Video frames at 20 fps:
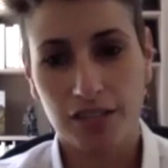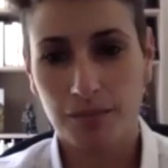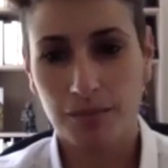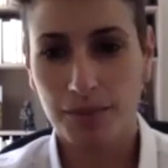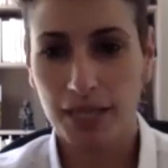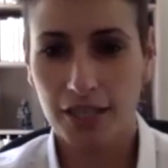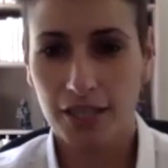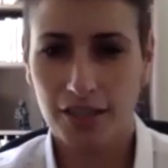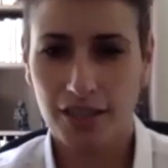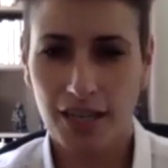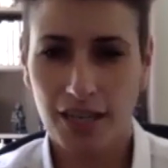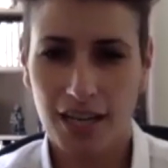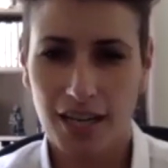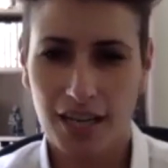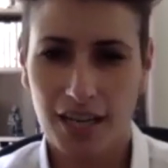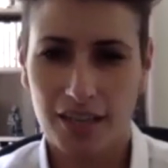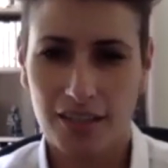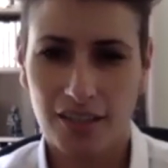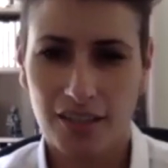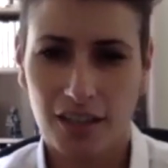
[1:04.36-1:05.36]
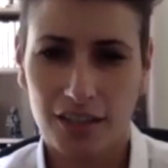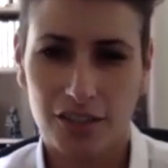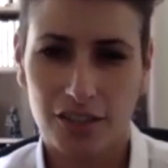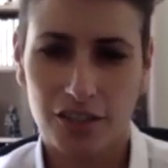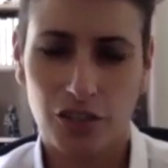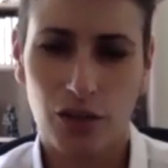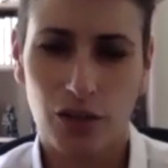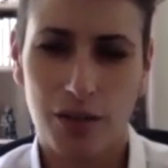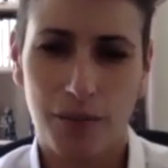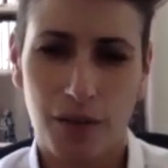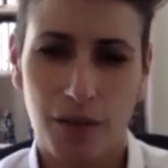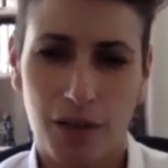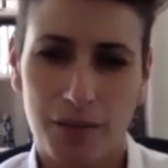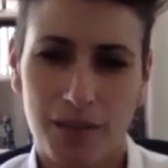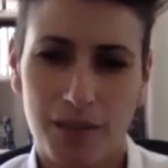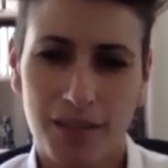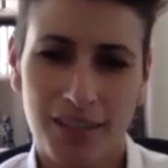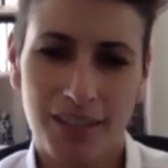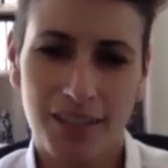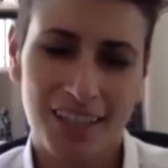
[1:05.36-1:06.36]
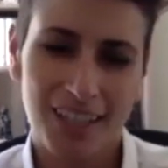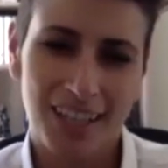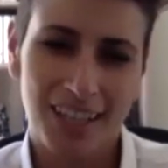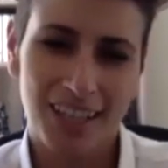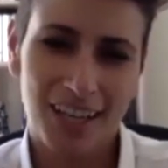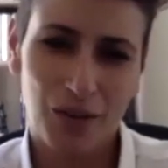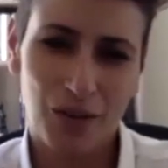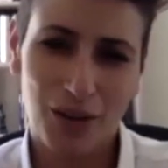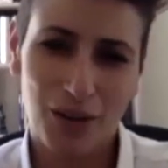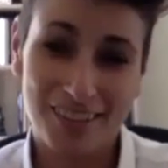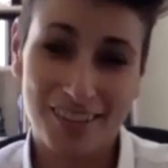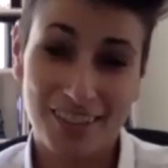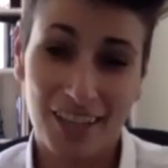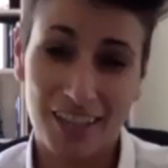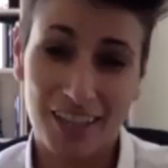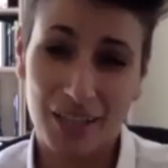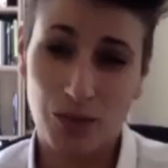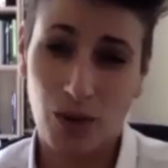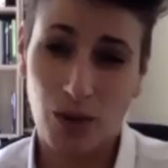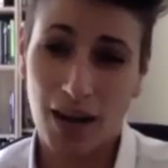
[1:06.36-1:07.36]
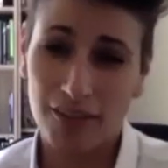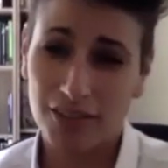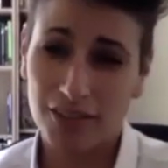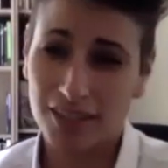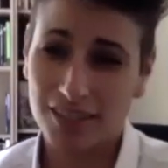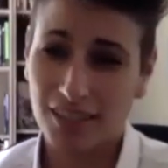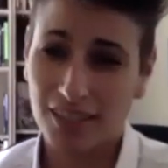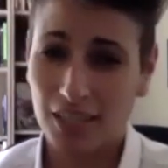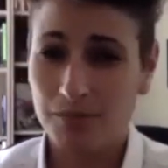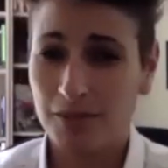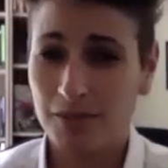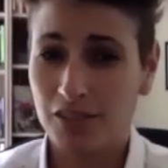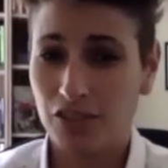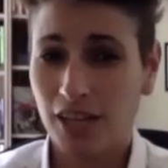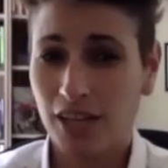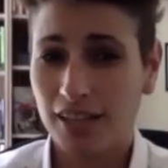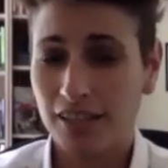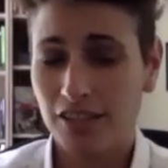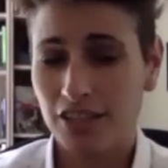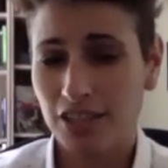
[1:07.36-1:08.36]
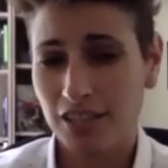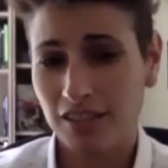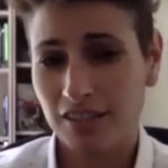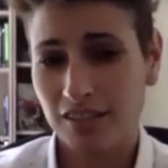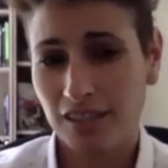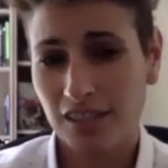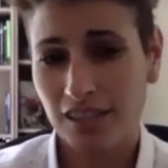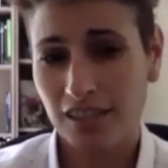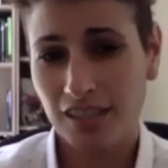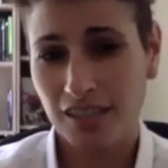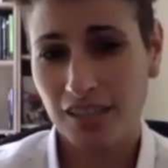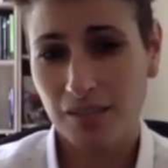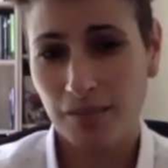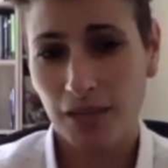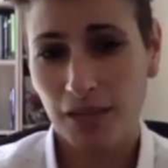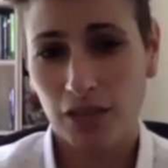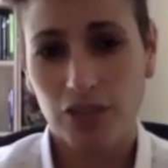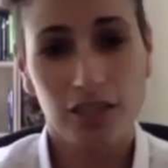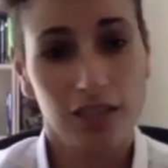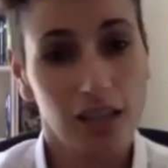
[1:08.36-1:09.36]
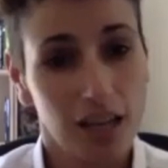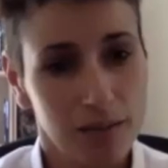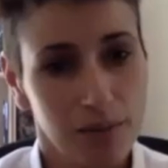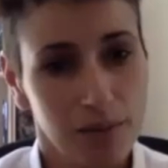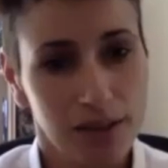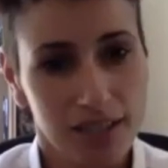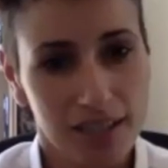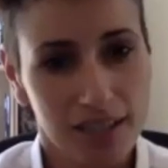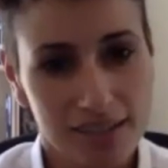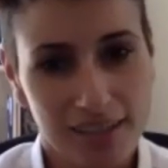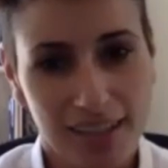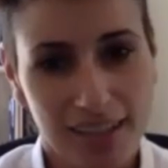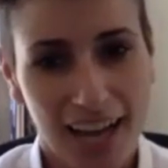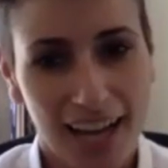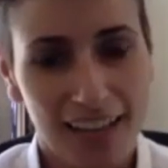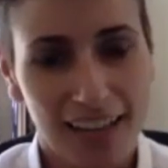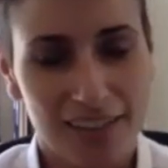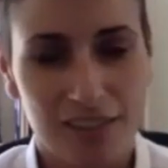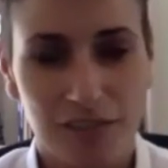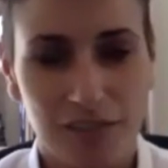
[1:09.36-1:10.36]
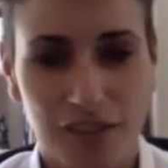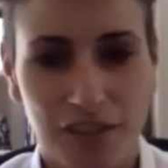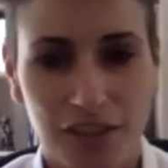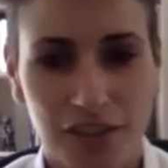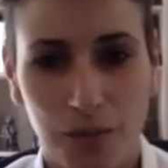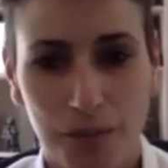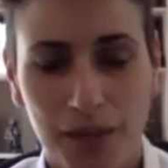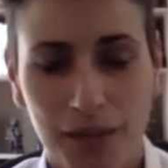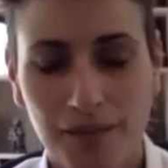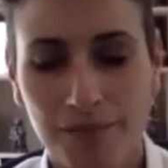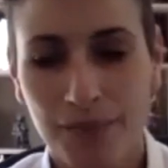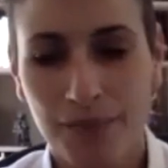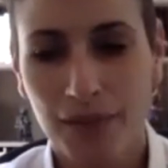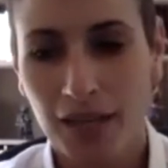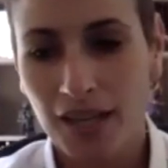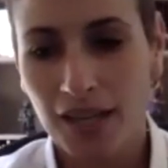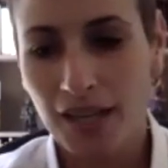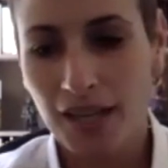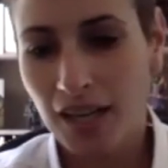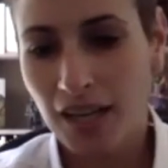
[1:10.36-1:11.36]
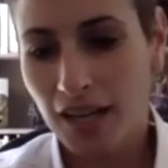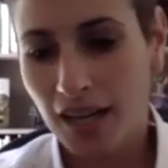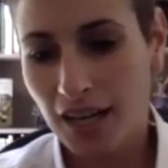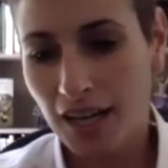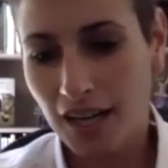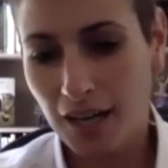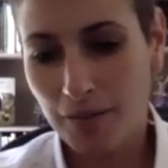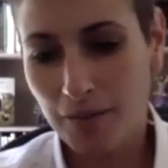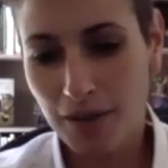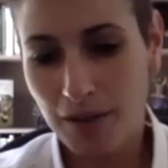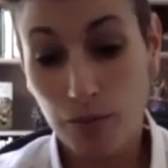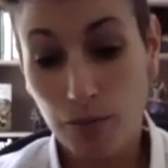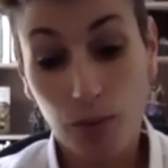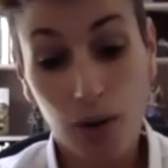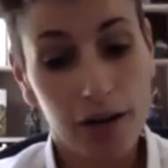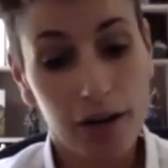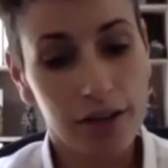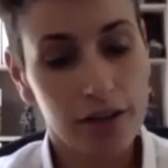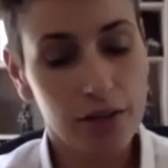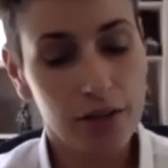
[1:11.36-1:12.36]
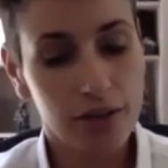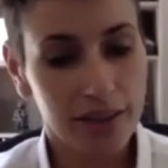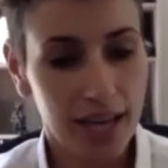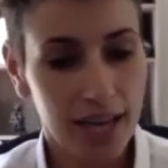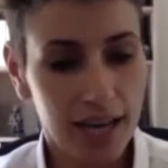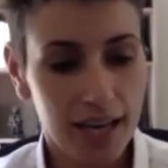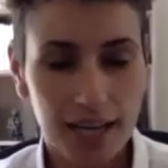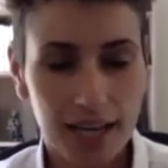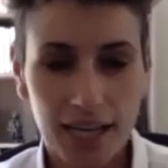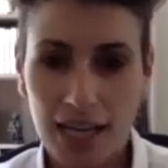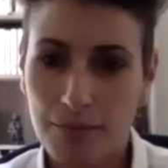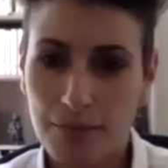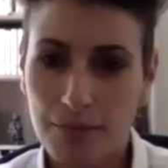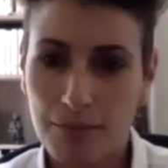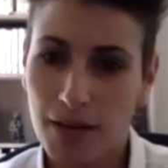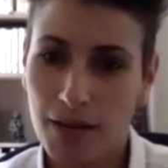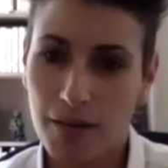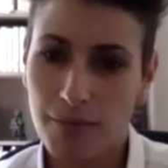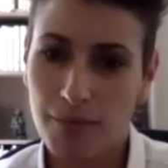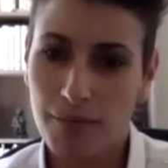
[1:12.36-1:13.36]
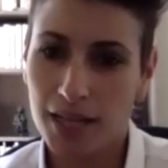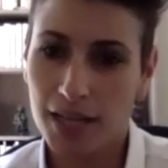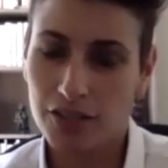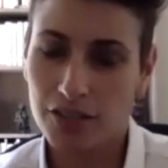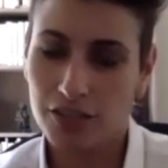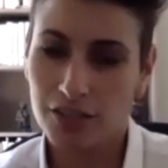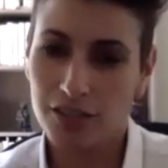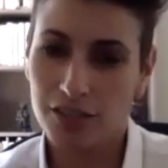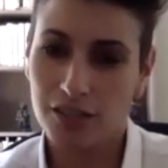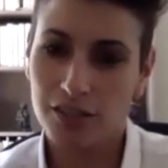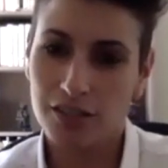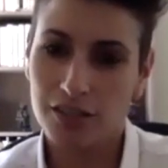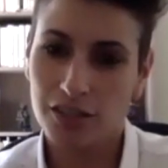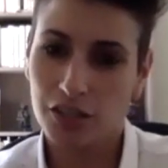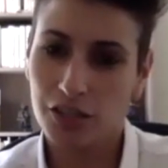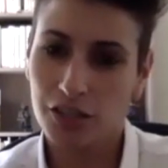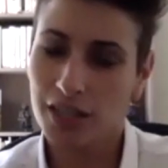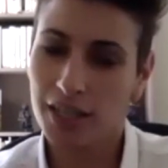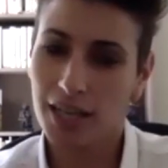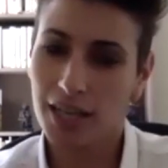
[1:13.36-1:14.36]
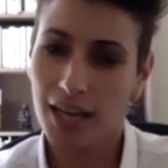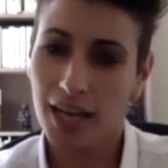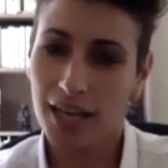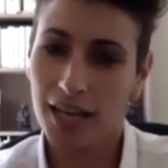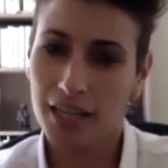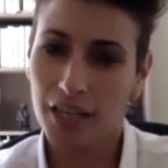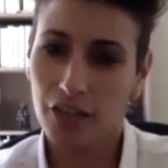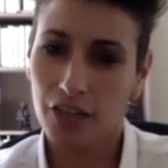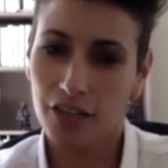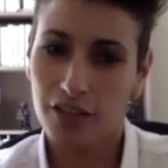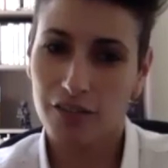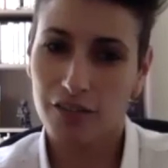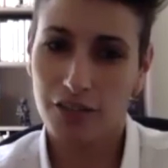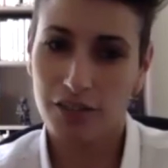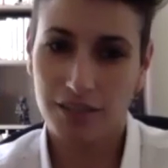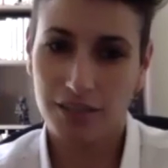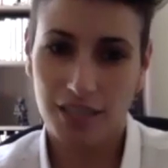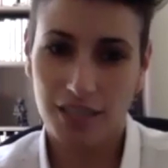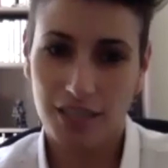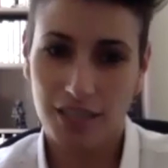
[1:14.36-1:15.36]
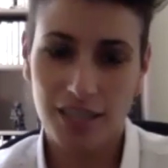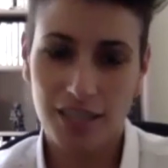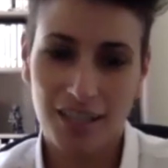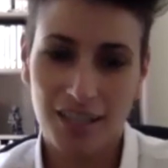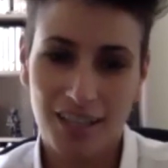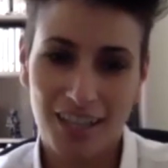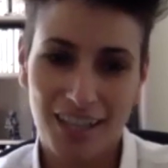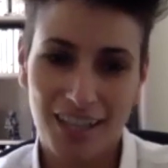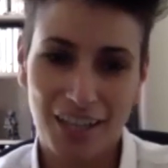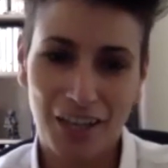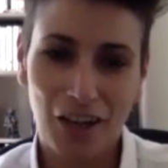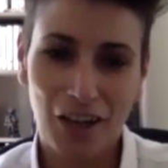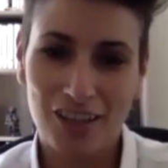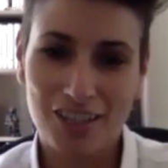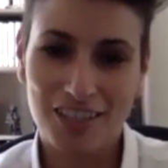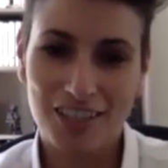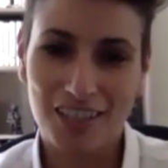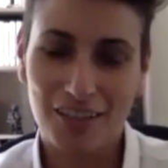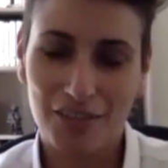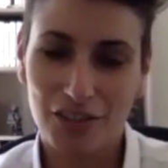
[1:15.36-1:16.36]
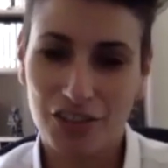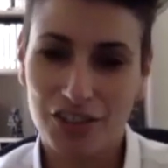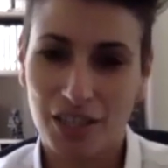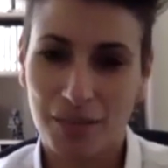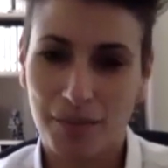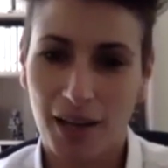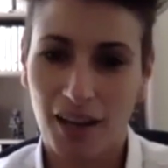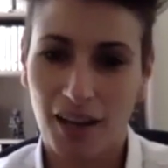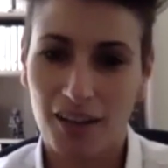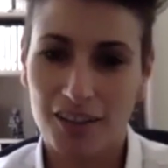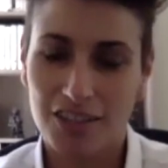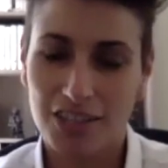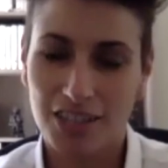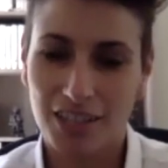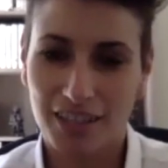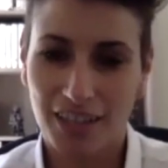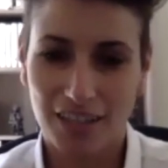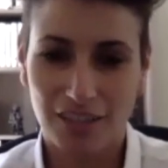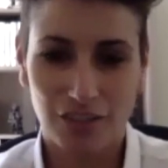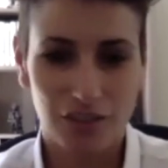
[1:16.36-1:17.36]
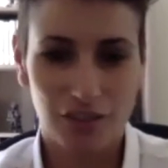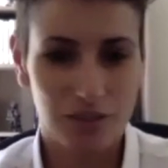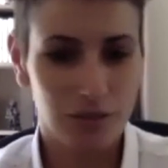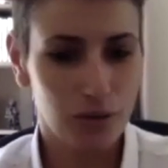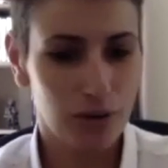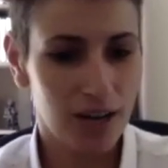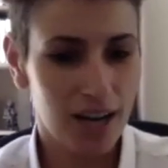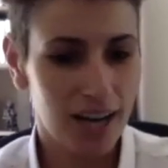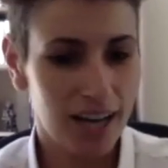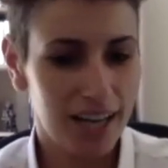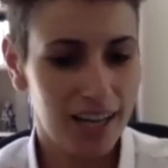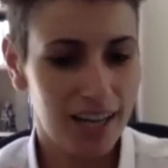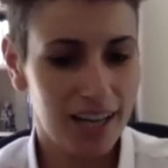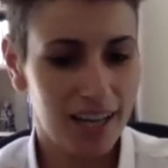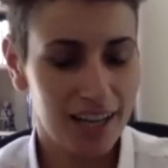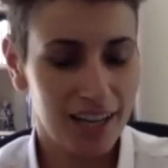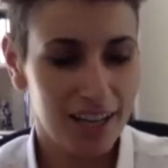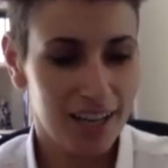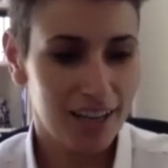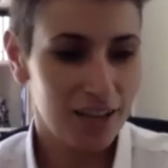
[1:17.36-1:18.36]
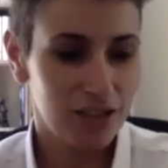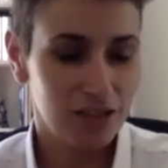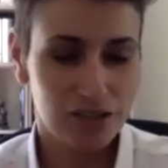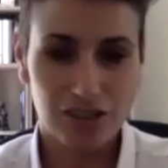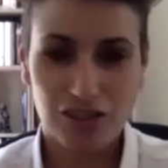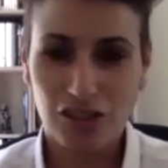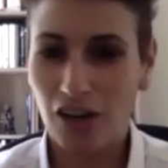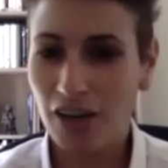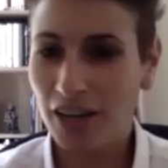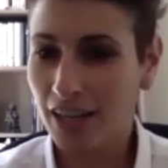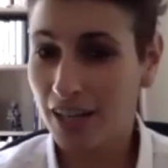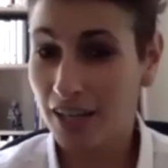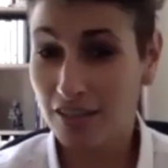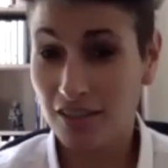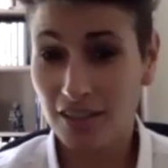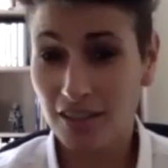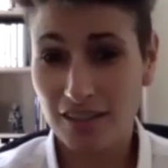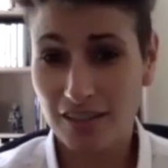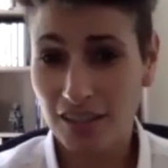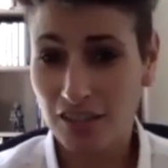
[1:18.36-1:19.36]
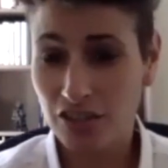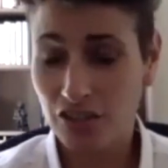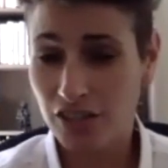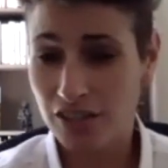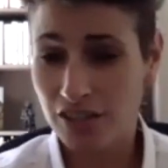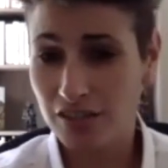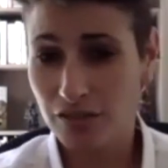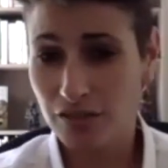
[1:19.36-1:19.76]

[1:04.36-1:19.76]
Biener and Dr. Tori Bergman, where I studied rival assessment strategies in male gelato monkeys in the highlands of Ethiopia. And prior to doing that, I got my bachelor degree at Yale University in ecology and evolutionary biology, and that's sort of where I started into this interest of